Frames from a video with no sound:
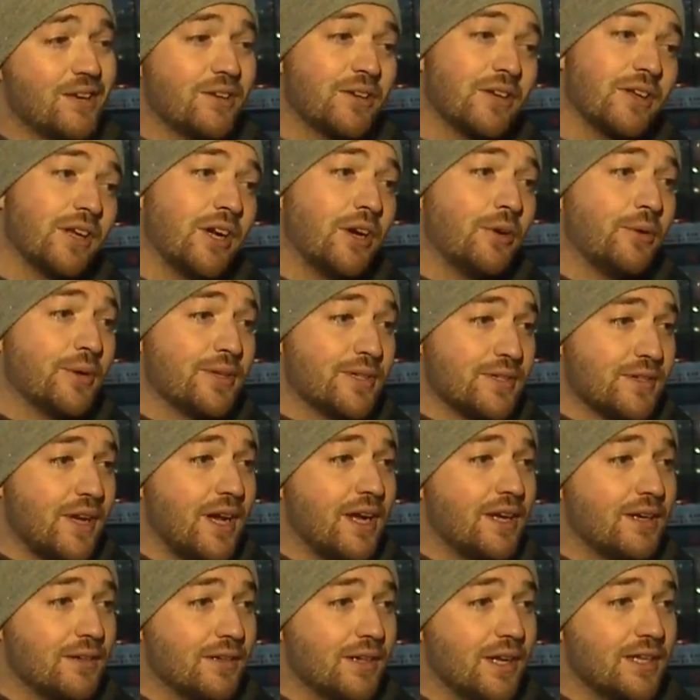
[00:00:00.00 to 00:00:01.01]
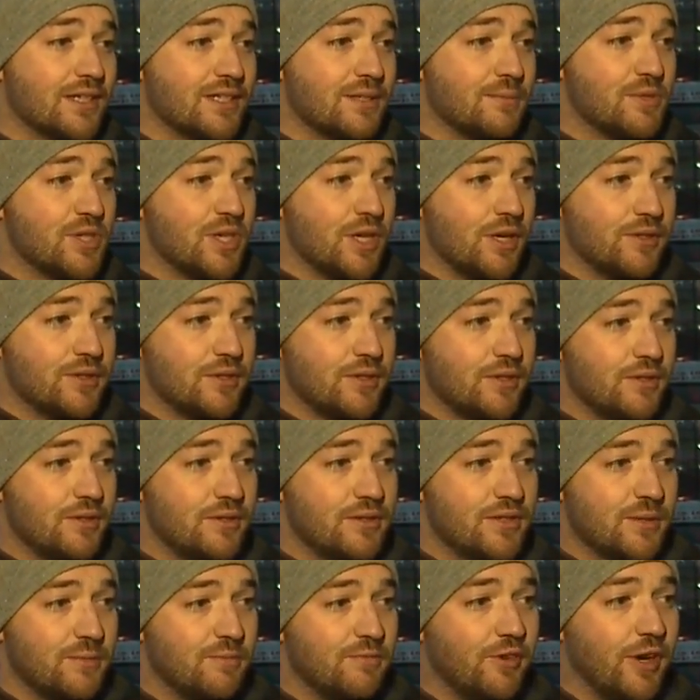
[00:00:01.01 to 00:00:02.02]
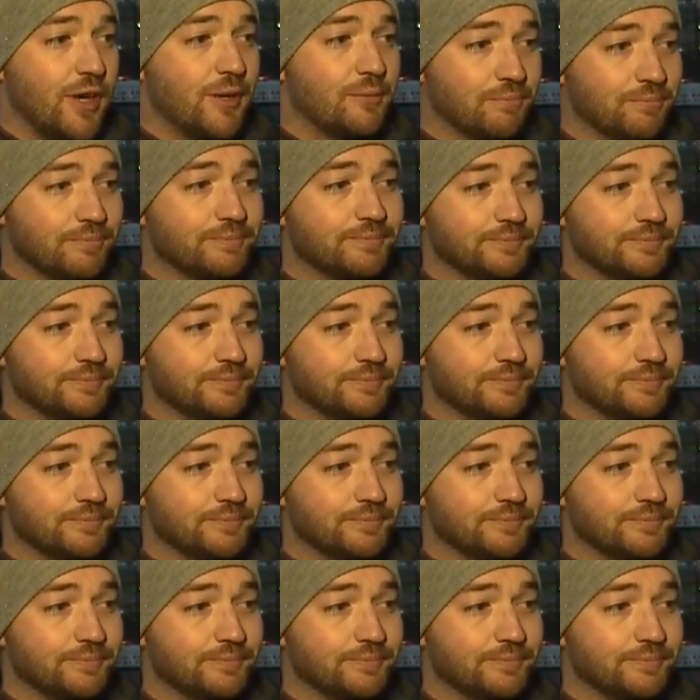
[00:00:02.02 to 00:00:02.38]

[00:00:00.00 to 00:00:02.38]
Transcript: You can go inside and get some shelter and some fun.